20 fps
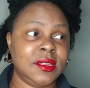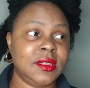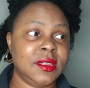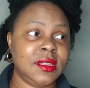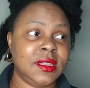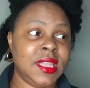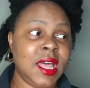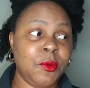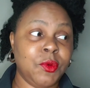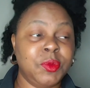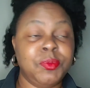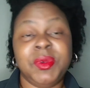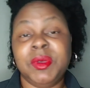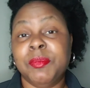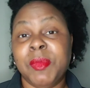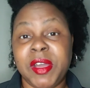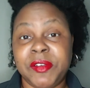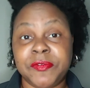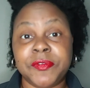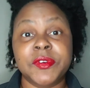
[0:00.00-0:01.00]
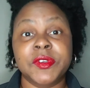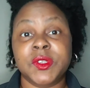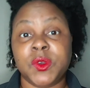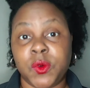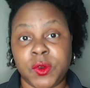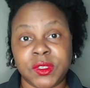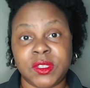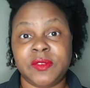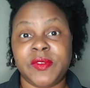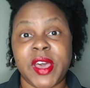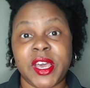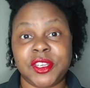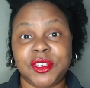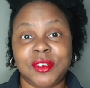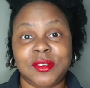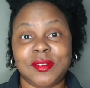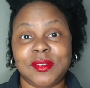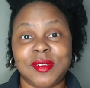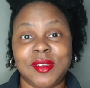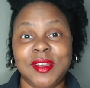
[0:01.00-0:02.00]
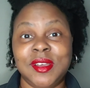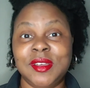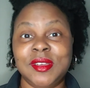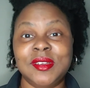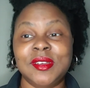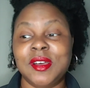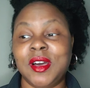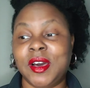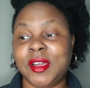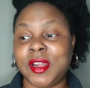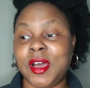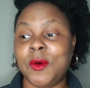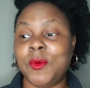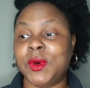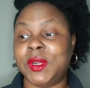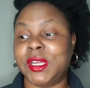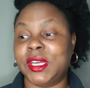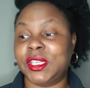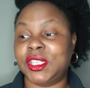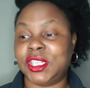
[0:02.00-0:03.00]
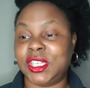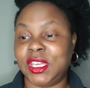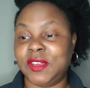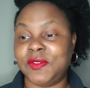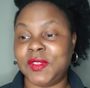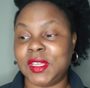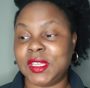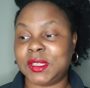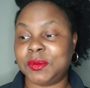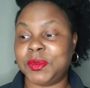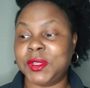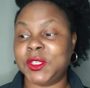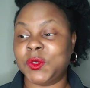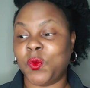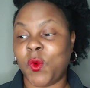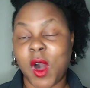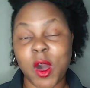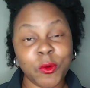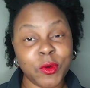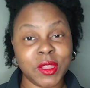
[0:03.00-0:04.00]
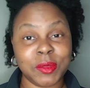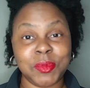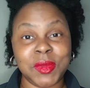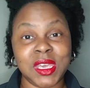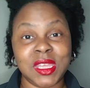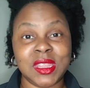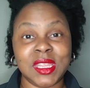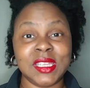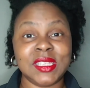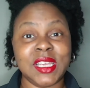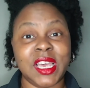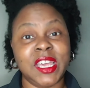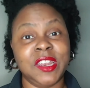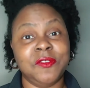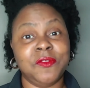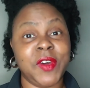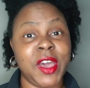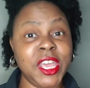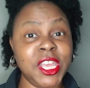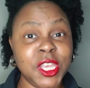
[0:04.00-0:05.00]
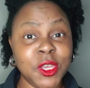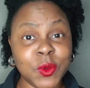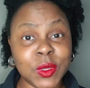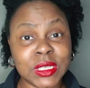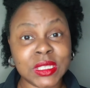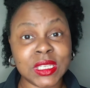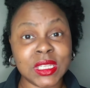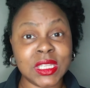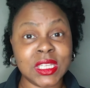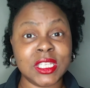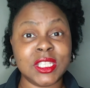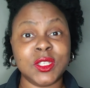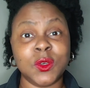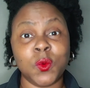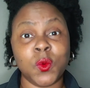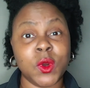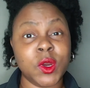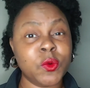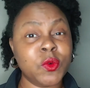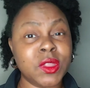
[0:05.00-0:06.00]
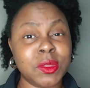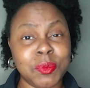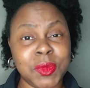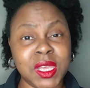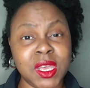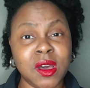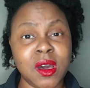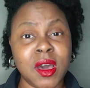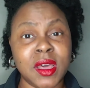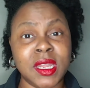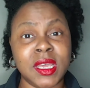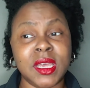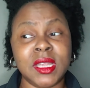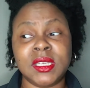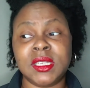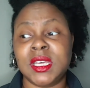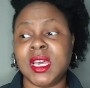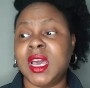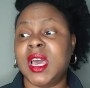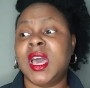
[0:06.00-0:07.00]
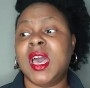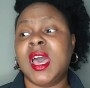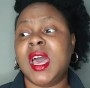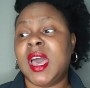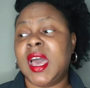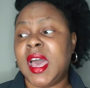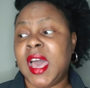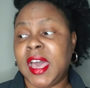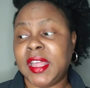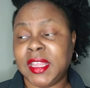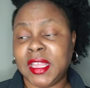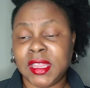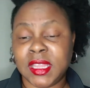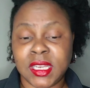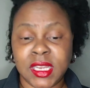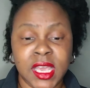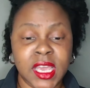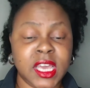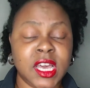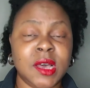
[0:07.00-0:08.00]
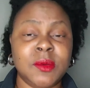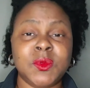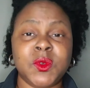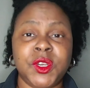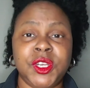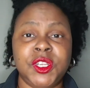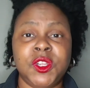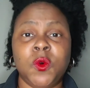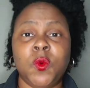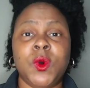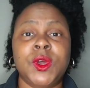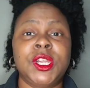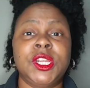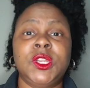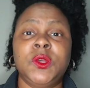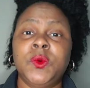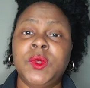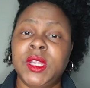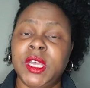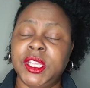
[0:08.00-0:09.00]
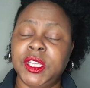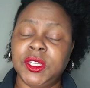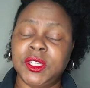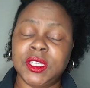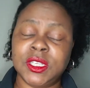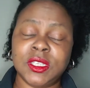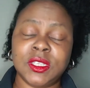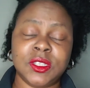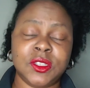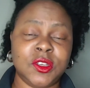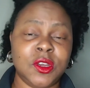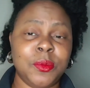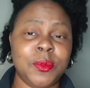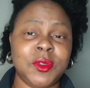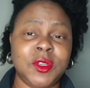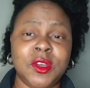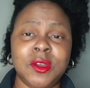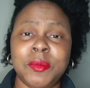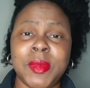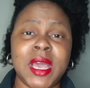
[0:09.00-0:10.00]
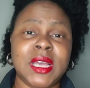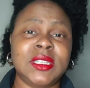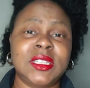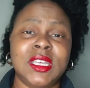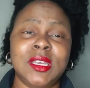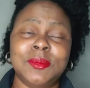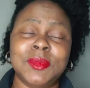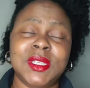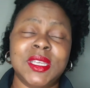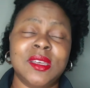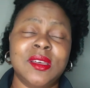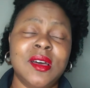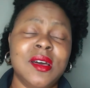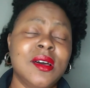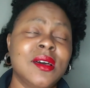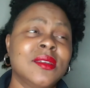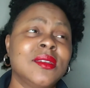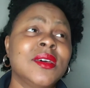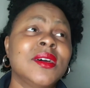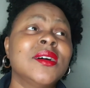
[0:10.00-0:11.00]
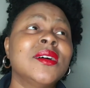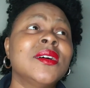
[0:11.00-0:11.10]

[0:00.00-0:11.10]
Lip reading: that would be my first course of action. God, I want to achieve this. Please walk with me in this. I invite you into this to work with me on it. And then the day comes where you don't want to do it and you just turn back to Him, say, God,